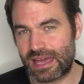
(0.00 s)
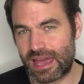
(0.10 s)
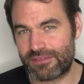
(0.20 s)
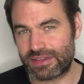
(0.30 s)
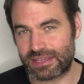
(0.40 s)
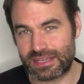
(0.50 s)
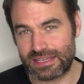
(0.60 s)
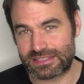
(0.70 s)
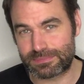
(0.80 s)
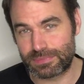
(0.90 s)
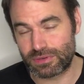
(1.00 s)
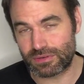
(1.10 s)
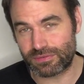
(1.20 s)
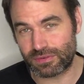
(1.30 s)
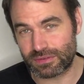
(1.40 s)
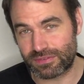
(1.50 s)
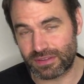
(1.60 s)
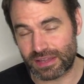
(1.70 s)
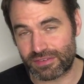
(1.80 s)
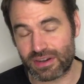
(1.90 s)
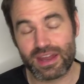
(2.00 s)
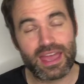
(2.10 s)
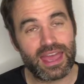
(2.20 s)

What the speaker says: having its beautiful flavor,